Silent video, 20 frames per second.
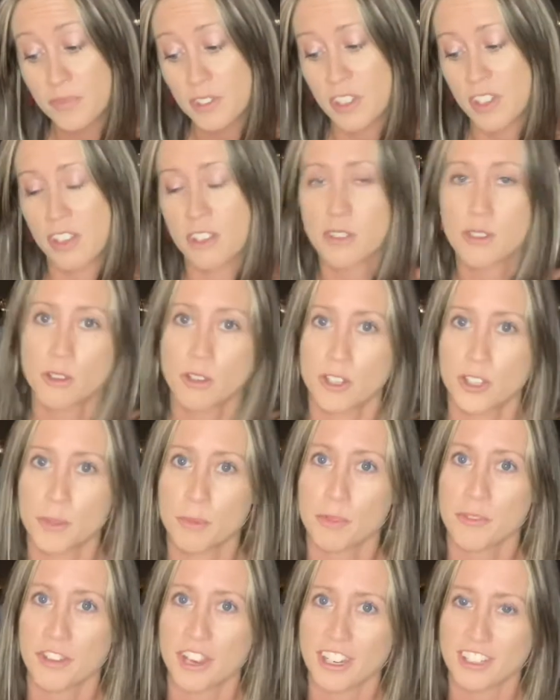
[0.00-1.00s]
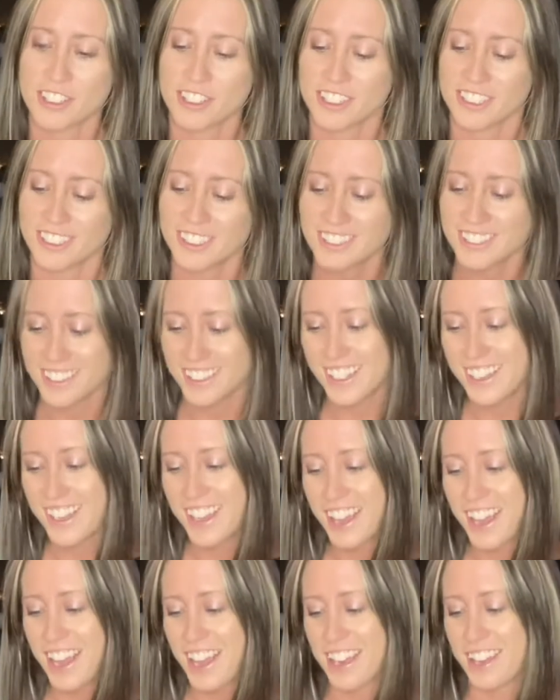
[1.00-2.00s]
also called the perfectionist.
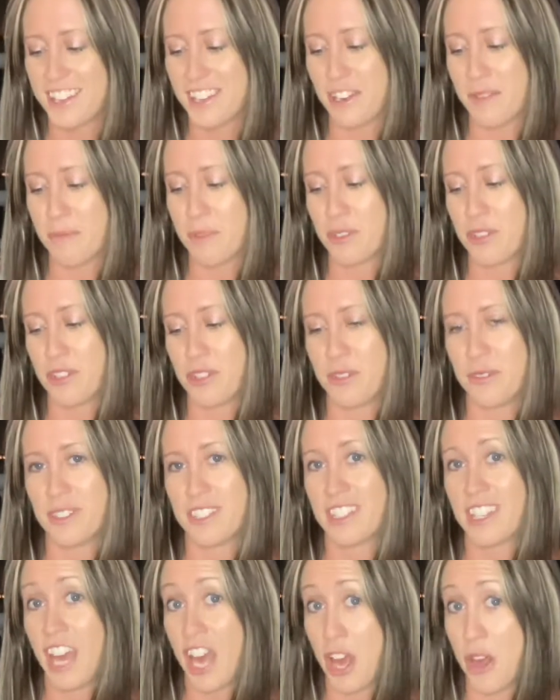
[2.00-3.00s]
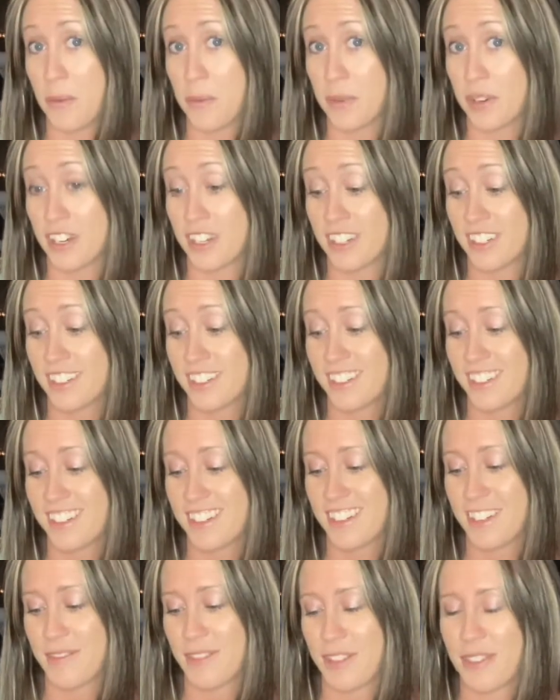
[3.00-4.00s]
Number two is the helper.
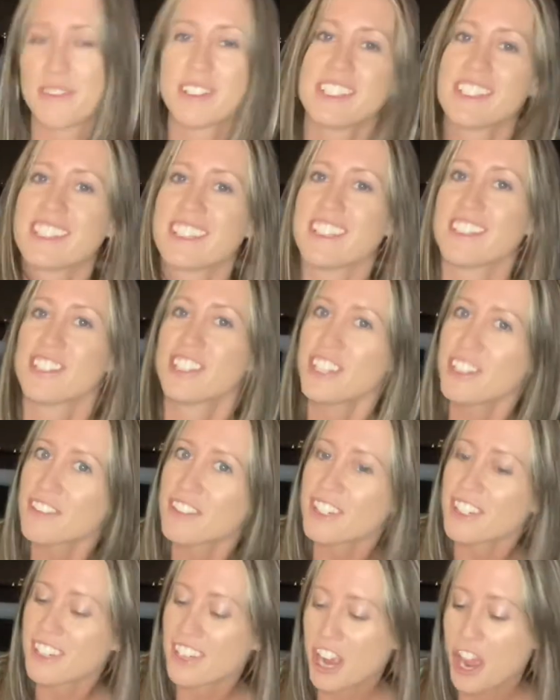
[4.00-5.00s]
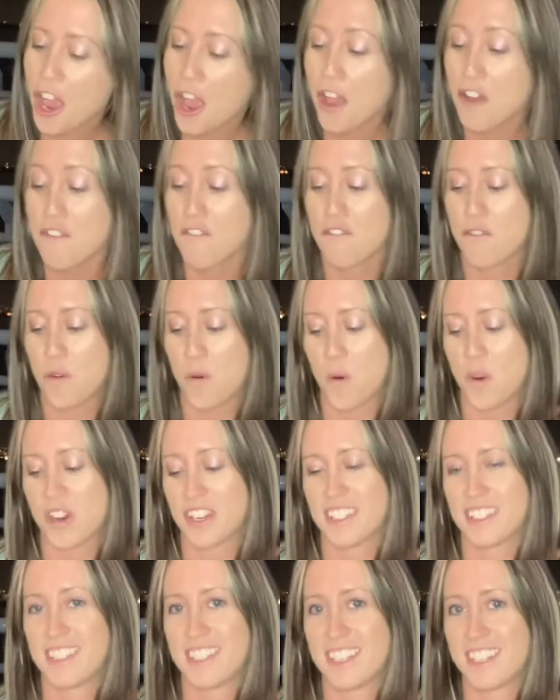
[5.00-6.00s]
Number three is the achiever. Four
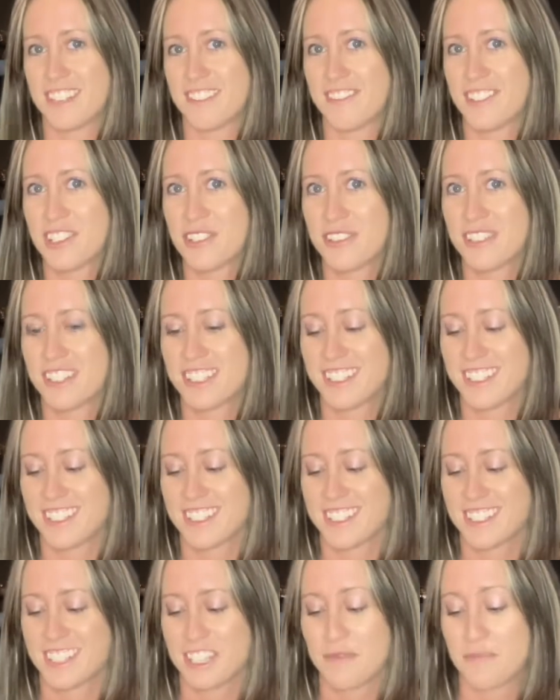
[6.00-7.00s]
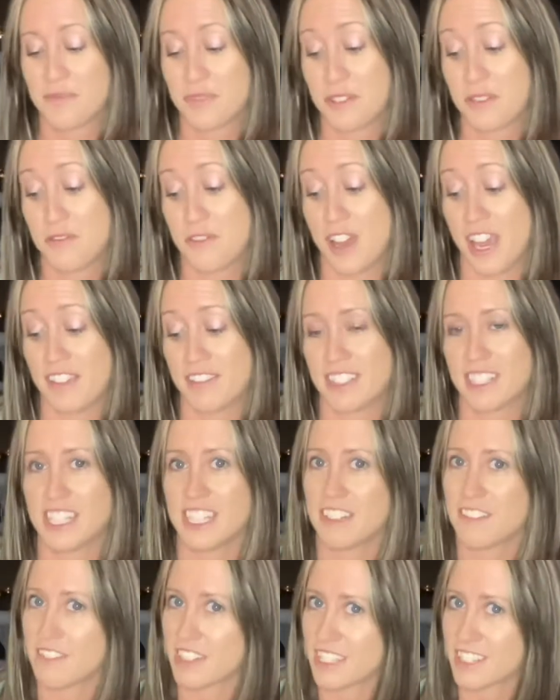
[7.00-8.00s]
is the individualist. Five is
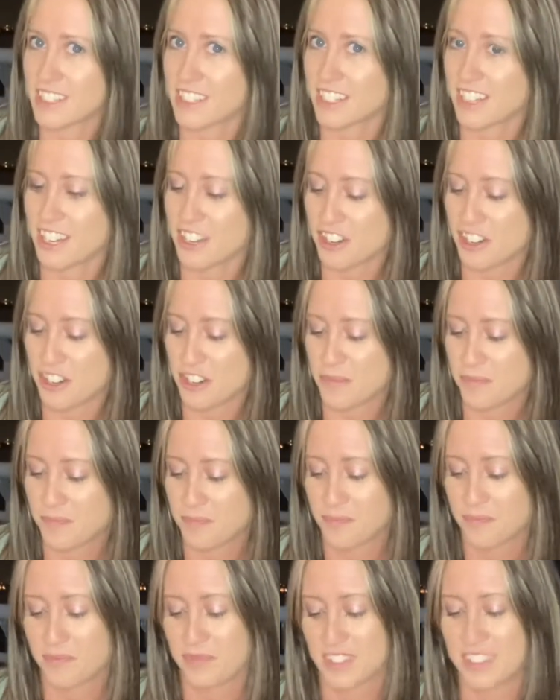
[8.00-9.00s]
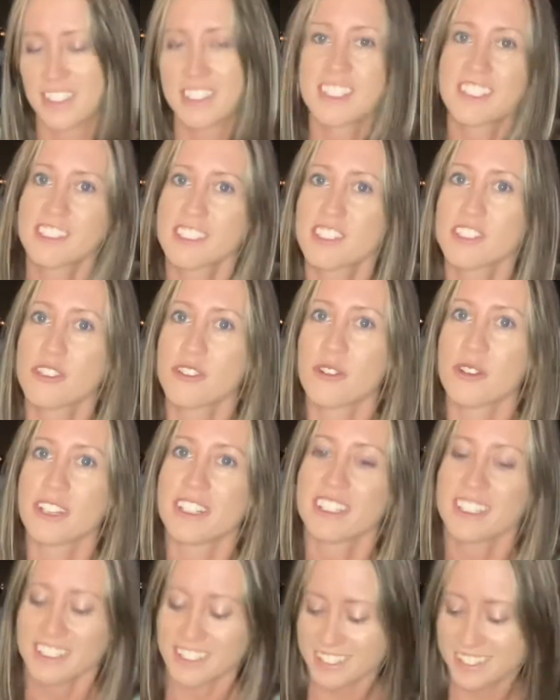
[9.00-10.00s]
the investigator. Six is the
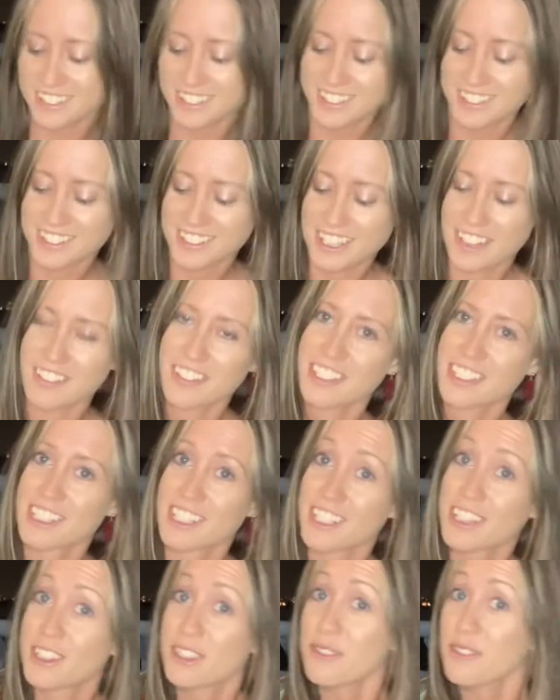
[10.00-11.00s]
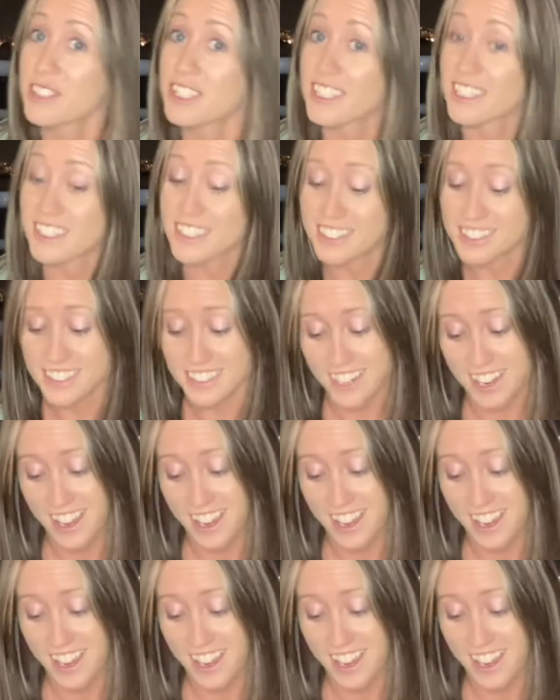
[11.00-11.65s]
loyalist. Seven is the enthusiast.